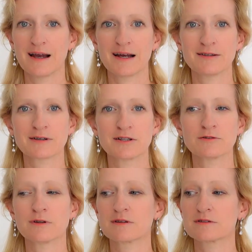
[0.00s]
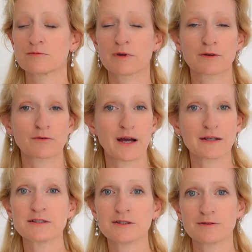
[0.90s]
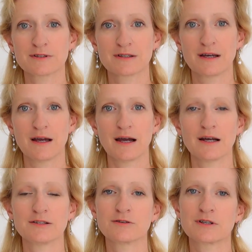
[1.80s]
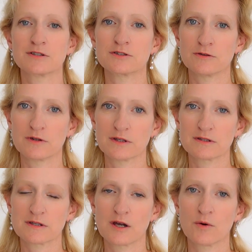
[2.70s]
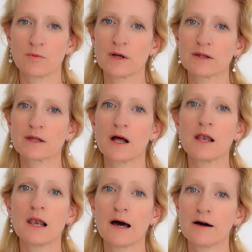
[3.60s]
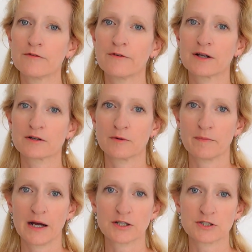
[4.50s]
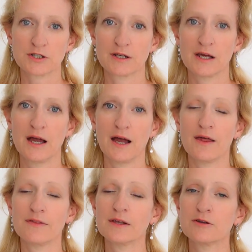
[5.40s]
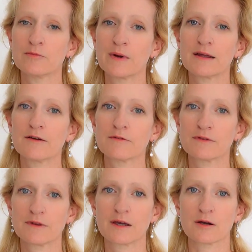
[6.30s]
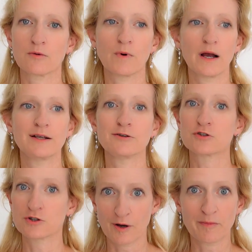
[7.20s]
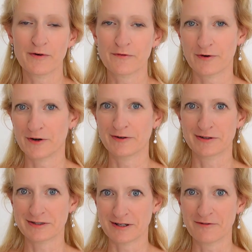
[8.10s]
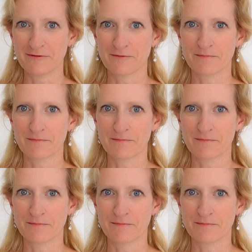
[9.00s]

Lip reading: and you can do this with gratitude, and you can do this with love and compassion. And then you may even think, while you shop for your stuff,